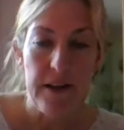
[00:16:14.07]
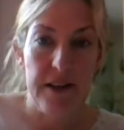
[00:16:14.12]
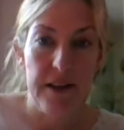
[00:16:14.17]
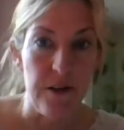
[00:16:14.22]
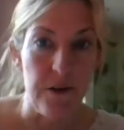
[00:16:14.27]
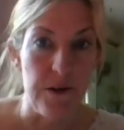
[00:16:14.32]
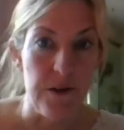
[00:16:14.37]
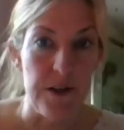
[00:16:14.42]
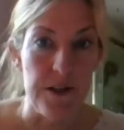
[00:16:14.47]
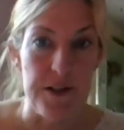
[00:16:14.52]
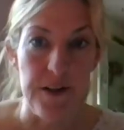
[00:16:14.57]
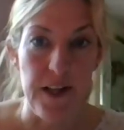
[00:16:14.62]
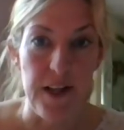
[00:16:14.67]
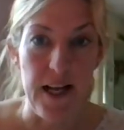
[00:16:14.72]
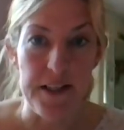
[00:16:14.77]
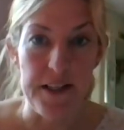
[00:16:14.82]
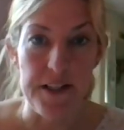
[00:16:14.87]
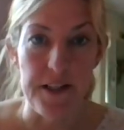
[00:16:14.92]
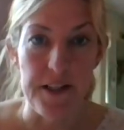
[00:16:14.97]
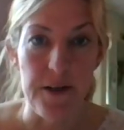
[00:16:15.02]
you could do
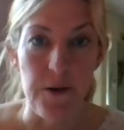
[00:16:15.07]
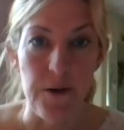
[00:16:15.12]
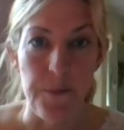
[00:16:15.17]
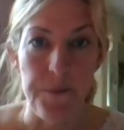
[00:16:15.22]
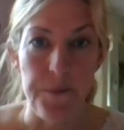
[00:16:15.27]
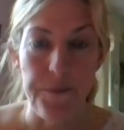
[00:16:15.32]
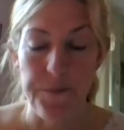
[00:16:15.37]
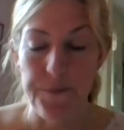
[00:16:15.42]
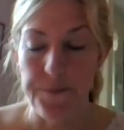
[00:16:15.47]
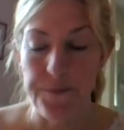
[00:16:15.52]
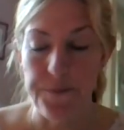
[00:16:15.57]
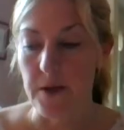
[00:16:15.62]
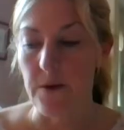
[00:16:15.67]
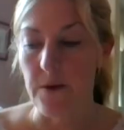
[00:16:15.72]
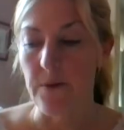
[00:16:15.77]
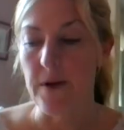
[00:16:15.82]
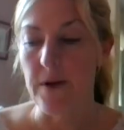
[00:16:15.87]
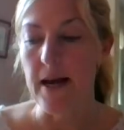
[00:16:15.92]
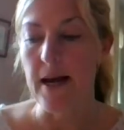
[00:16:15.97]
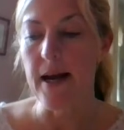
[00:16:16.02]
that too.
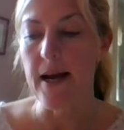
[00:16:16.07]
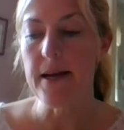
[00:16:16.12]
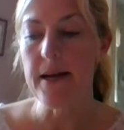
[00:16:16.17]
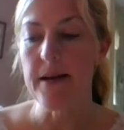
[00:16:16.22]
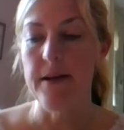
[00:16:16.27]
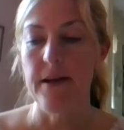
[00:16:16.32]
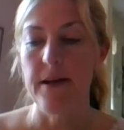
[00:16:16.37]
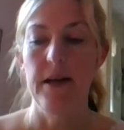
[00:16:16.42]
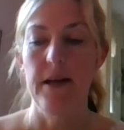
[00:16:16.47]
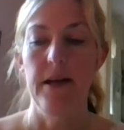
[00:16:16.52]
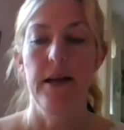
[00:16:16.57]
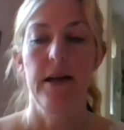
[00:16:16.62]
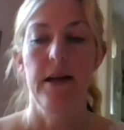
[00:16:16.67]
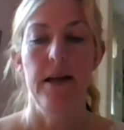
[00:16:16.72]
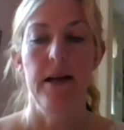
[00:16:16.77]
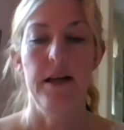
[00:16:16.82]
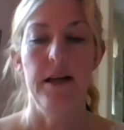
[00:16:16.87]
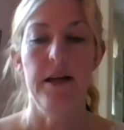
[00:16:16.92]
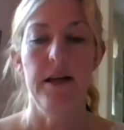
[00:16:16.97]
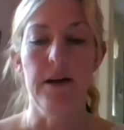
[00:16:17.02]
Okay?
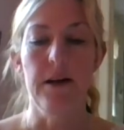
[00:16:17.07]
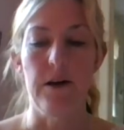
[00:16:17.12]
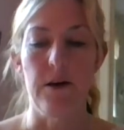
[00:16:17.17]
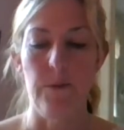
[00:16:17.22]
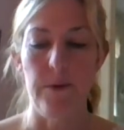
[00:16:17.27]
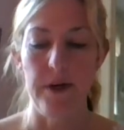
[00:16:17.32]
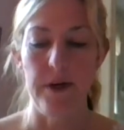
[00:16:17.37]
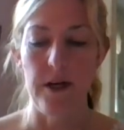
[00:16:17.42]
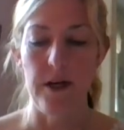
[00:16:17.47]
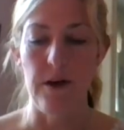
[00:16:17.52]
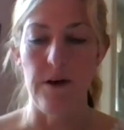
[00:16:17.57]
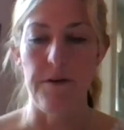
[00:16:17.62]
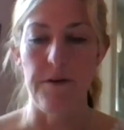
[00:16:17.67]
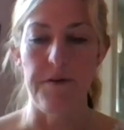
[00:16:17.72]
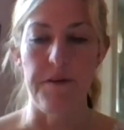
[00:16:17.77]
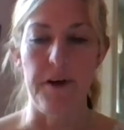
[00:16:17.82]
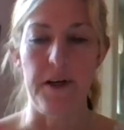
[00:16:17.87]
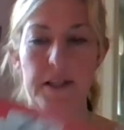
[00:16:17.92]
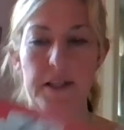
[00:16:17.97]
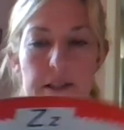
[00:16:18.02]
Here we go,
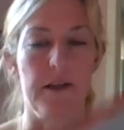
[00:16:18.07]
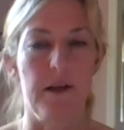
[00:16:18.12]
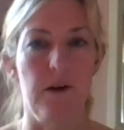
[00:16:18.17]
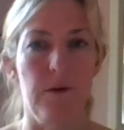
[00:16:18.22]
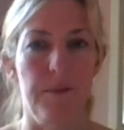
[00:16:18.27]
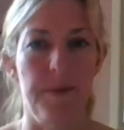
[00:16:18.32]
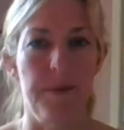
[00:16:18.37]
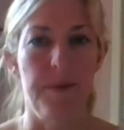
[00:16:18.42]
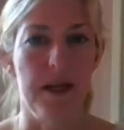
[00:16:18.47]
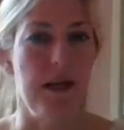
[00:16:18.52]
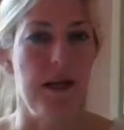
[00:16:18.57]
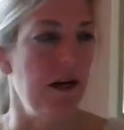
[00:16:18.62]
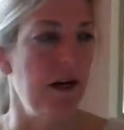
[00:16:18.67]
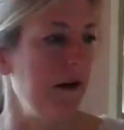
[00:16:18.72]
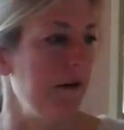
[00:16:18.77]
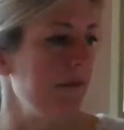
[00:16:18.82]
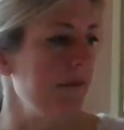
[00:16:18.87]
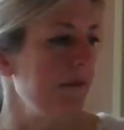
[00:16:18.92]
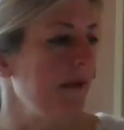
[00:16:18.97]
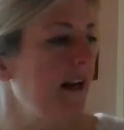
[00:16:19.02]
friends. Oh, big
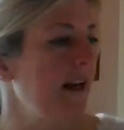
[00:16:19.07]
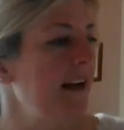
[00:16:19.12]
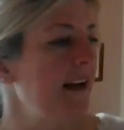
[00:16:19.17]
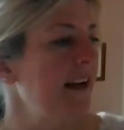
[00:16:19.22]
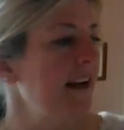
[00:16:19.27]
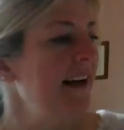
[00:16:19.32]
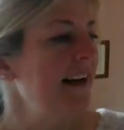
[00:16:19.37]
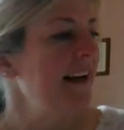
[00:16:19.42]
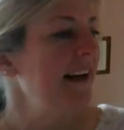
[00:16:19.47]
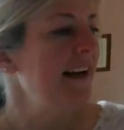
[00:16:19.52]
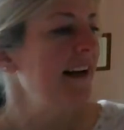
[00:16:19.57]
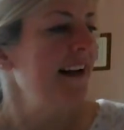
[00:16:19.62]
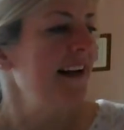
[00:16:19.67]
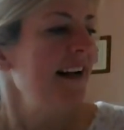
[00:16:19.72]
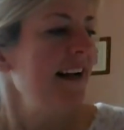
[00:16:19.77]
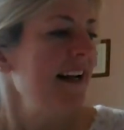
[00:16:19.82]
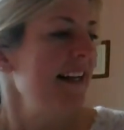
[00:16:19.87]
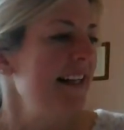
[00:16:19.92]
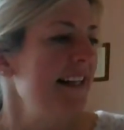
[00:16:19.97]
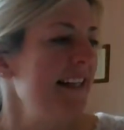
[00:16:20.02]
yawn.
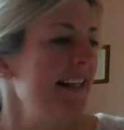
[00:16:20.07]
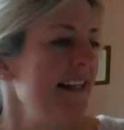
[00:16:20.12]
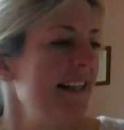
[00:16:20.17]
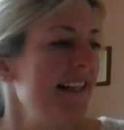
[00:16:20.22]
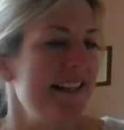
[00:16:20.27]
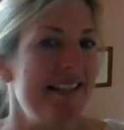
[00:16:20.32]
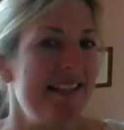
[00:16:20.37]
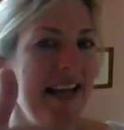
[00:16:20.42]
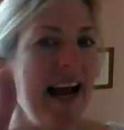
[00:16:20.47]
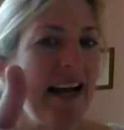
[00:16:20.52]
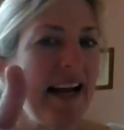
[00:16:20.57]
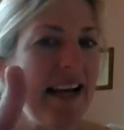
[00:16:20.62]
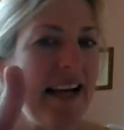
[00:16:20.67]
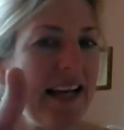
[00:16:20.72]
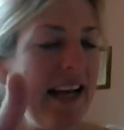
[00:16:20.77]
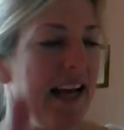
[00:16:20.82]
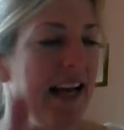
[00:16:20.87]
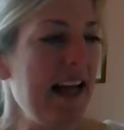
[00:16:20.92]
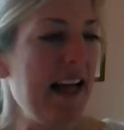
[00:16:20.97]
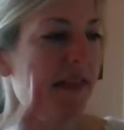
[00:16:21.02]
Zach
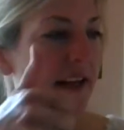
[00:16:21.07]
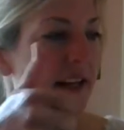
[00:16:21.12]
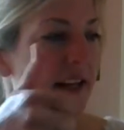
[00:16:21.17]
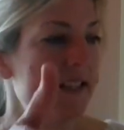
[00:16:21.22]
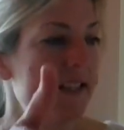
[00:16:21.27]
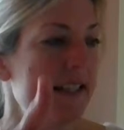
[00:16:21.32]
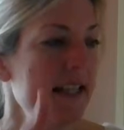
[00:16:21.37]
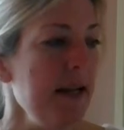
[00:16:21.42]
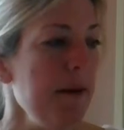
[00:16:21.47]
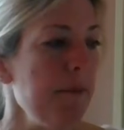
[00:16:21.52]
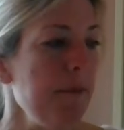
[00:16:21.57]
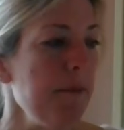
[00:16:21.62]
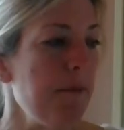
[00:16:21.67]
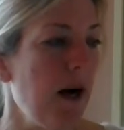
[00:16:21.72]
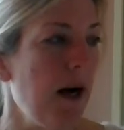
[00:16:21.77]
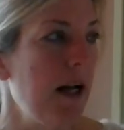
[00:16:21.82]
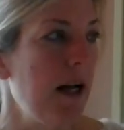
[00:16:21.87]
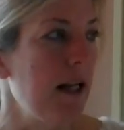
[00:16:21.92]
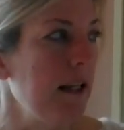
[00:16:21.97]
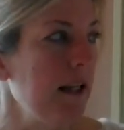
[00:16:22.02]
the
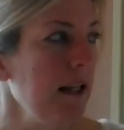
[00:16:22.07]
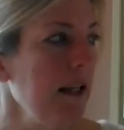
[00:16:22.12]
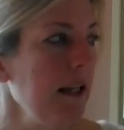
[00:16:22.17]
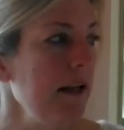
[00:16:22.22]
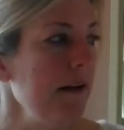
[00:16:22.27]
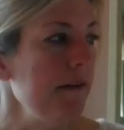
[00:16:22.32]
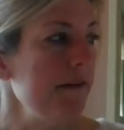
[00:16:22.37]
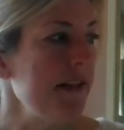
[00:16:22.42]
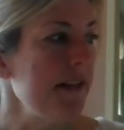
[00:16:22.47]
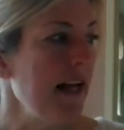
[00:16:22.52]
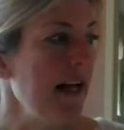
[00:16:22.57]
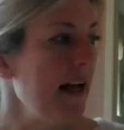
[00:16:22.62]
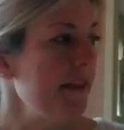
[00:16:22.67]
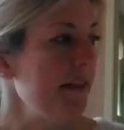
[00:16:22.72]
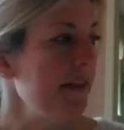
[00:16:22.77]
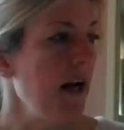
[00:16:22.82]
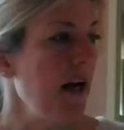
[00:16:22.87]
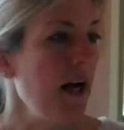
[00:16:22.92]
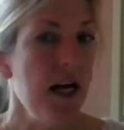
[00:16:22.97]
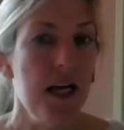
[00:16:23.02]
zebra lives
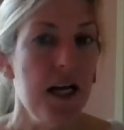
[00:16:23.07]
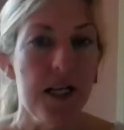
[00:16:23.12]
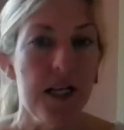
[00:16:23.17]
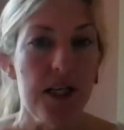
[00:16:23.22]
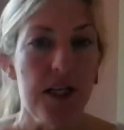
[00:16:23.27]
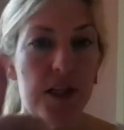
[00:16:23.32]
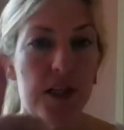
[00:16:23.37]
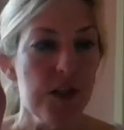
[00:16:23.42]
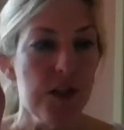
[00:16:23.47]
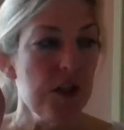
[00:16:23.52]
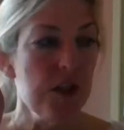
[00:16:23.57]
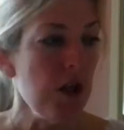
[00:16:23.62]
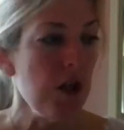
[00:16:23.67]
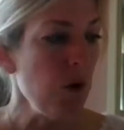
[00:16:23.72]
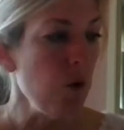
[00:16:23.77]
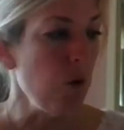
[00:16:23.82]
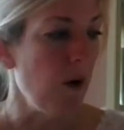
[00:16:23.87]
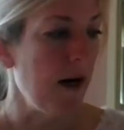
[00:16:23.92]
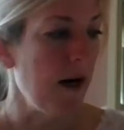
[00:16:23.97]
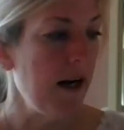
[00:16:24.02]
at the
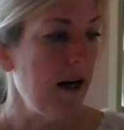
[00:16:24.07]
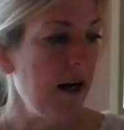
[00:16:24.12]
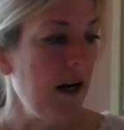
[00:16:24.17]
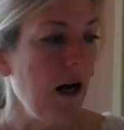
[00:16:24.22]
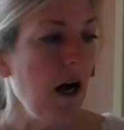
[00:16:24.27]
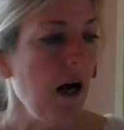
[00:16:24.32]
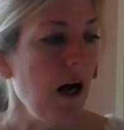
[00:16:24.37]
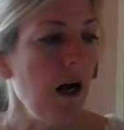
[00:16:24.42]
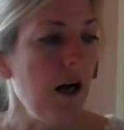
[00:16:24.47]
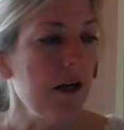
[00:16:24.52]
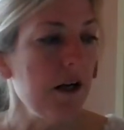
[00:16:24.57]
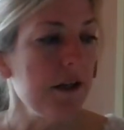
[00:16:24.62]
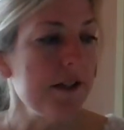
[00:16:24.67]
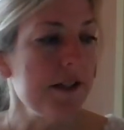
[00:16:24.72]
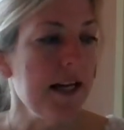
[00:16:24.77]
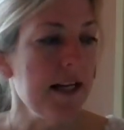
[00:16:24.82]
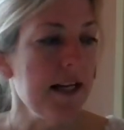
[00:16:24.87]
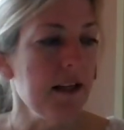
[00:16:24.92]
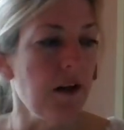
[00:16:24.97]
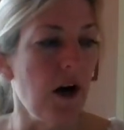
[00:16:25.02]
zoo all
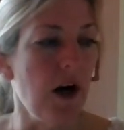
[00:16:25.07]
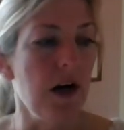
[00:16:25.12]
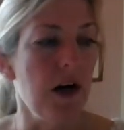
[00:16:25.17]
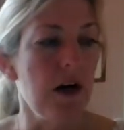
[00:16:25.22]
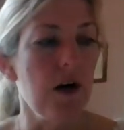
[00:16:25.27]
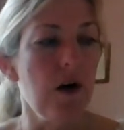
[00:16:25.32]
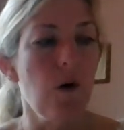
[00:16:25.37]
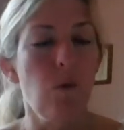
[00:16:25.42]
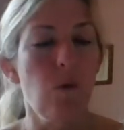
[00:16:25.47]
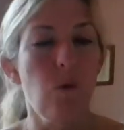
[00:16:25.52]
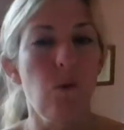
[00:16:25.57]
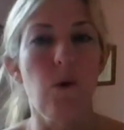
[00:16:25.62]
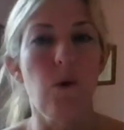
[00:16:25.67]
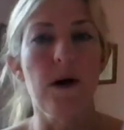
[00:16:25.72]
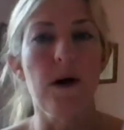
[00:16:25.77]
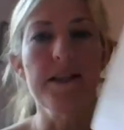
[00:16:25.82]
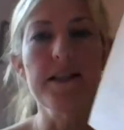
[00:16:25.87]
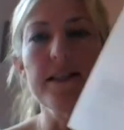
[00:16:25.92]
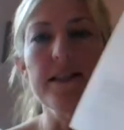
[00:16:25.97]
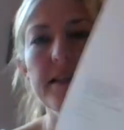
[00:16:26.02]
day long.
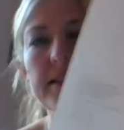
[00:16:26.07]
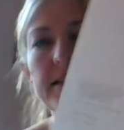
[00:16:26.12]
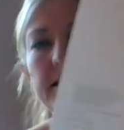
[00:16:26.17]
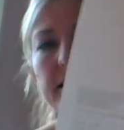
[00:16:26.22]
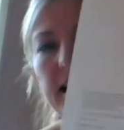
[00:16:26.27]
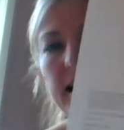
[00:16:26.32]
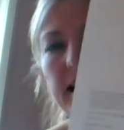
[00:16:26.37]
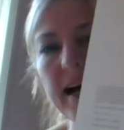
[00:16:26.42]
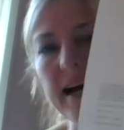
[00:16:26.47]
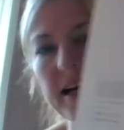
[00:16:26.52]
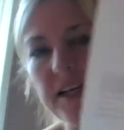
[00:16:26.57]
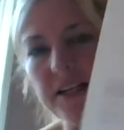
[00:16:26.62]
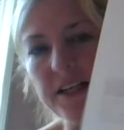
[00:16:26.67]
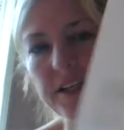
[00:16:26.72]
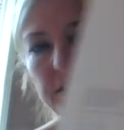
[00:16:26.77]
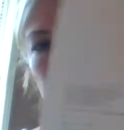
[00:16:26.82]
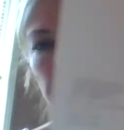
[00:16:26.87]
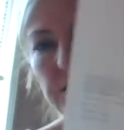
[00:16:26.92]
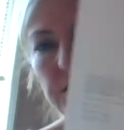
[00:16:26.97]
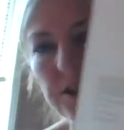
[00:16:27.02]
What does Zach
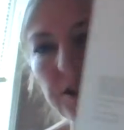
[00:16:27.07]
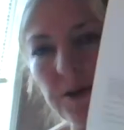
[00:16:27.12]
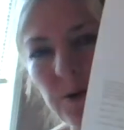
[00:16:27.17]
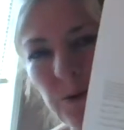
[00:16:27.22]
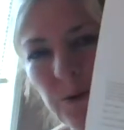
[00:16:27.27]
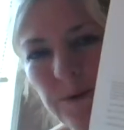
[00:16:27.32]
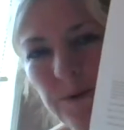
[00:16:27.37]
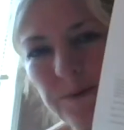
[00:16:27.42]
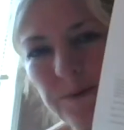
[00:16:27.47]
do?